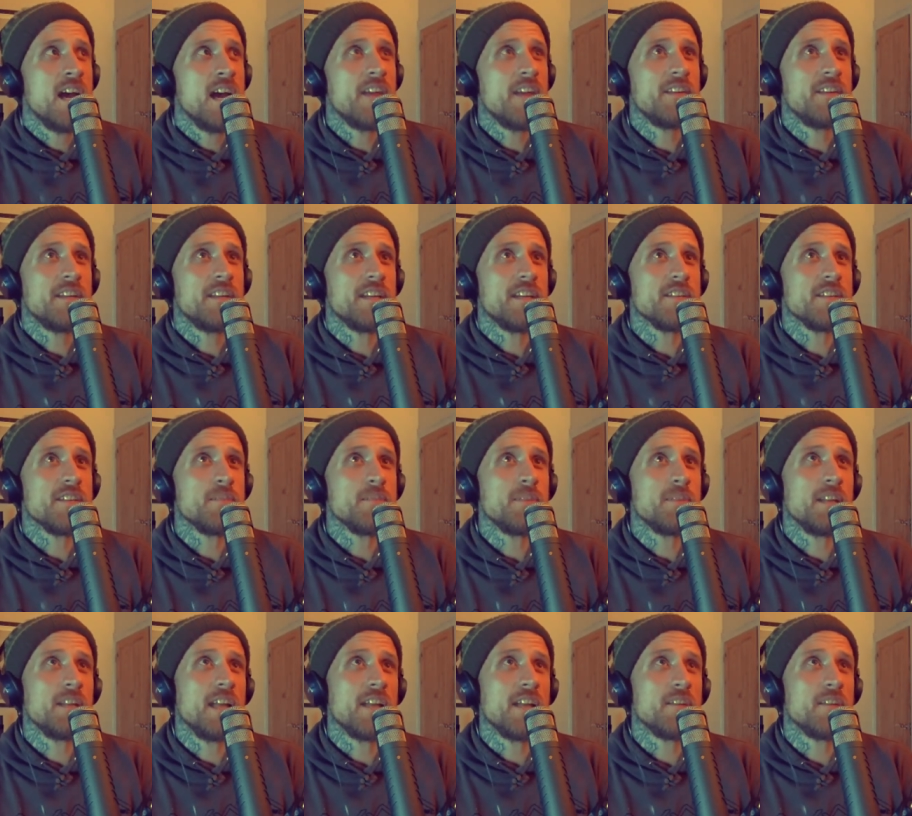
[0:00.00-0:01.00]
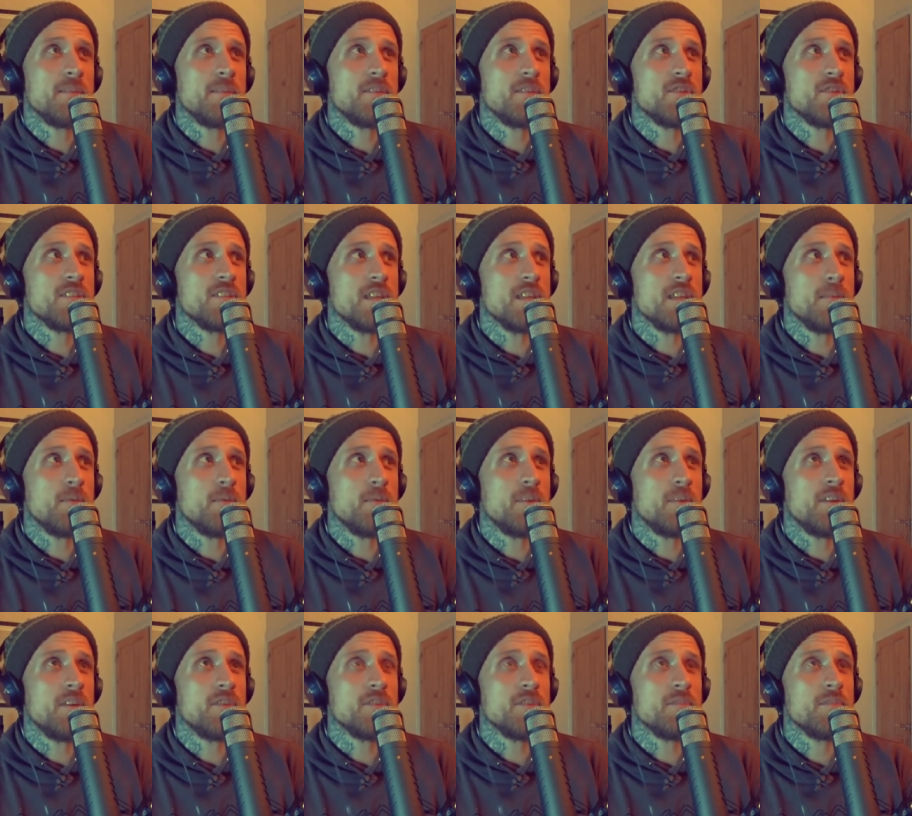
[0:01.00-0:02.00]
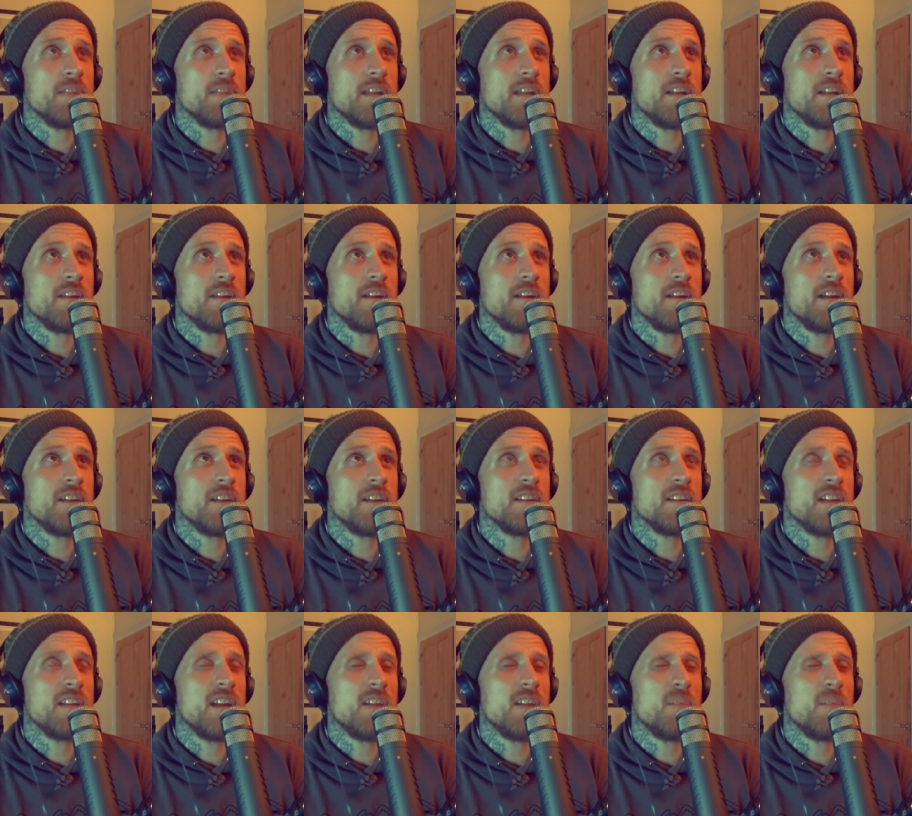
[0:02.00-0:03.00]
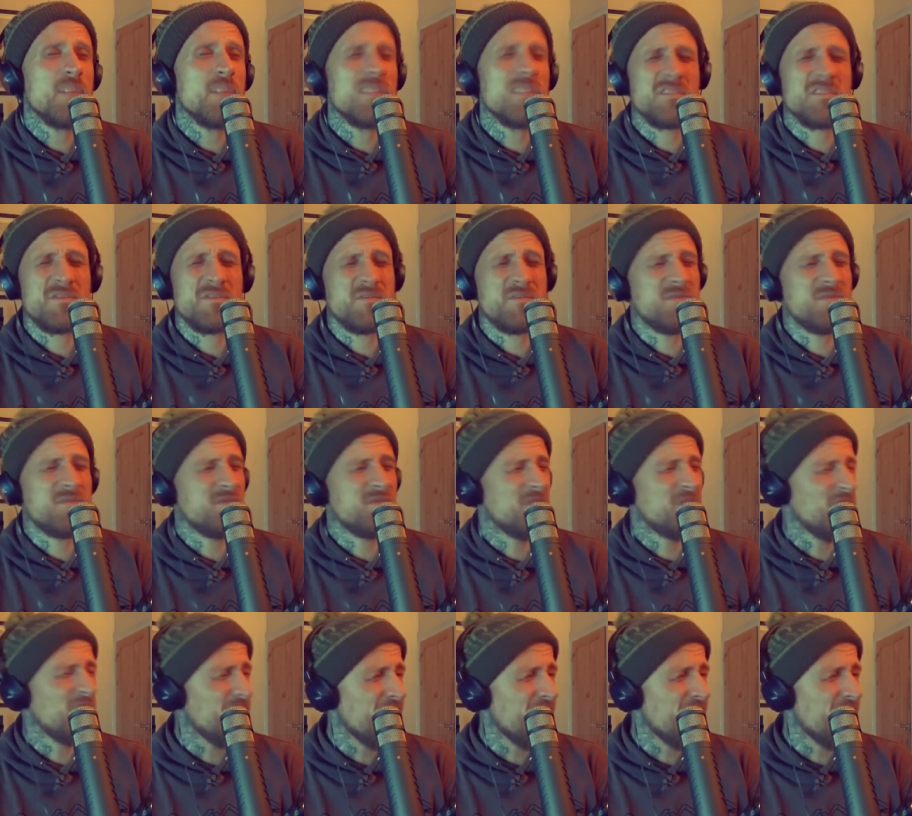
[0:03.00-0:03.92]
and then you get somebody like Dimitri Samuin who does black and gray, and you're like, what the fuck?